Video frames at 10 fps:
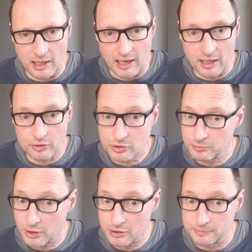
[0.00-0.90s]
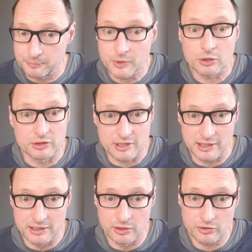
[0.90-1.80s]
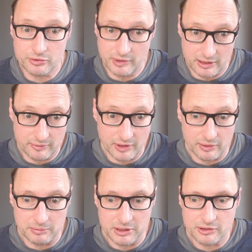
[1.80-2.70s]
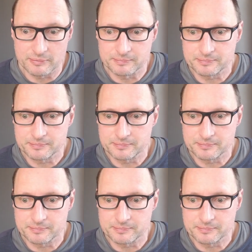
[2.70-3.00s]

how to model continuous random variables.